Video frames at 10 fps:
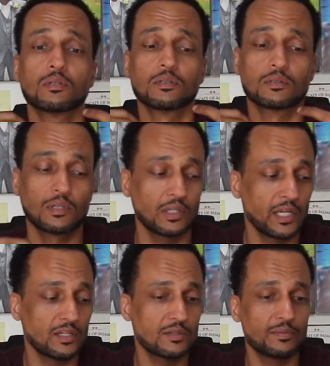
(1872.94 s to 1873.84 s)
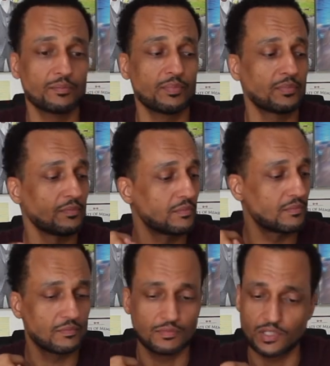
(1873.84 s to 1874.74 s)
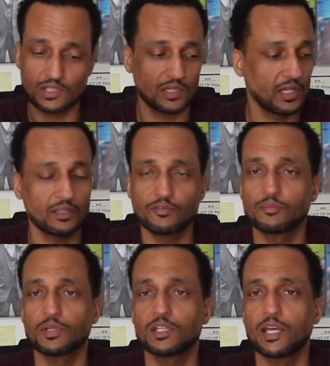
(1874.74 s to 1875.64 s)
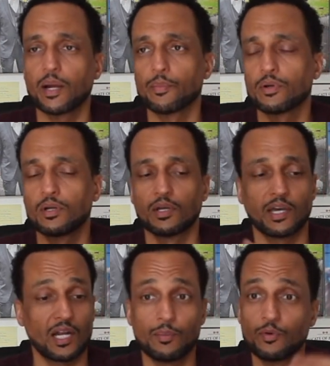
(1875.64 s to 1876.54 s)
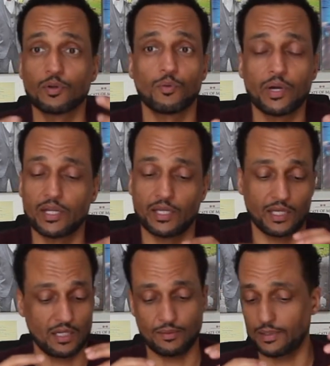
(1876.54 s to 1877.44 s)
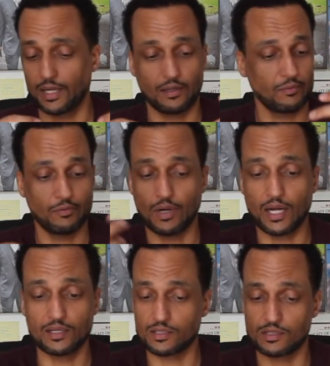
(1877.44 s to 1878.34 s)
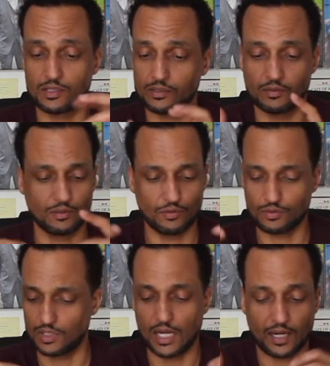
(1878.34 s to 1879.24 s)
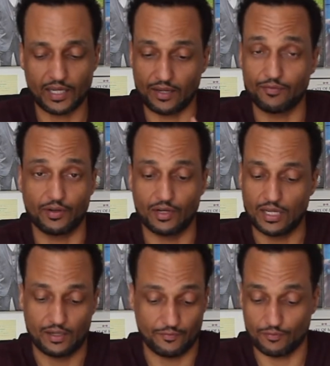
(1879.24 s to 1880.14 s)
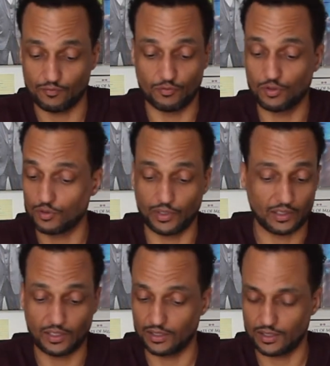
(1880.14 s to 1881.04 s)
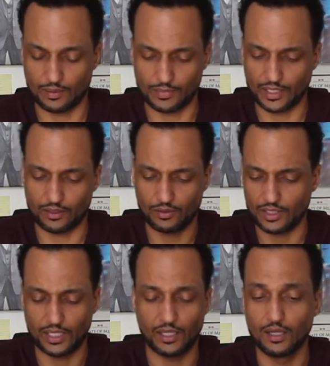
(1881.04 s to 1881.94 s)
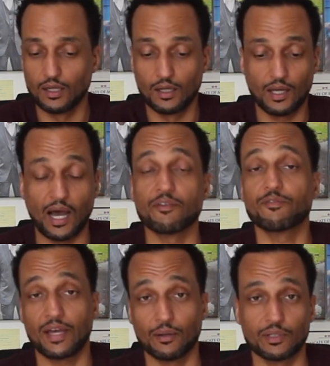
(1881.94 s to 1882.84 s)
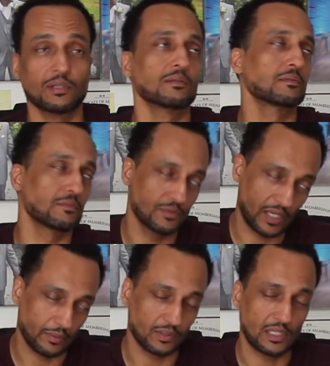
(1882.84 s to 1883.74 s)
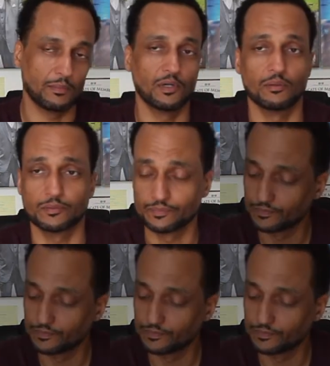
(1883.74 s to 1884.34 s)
The lens disconnected from the camera, and I'm on a wedding, and I'm like, why is this zeros? And I can't figure that. And then real quickly, and then I'm like, okay, I found it, was able to keep going.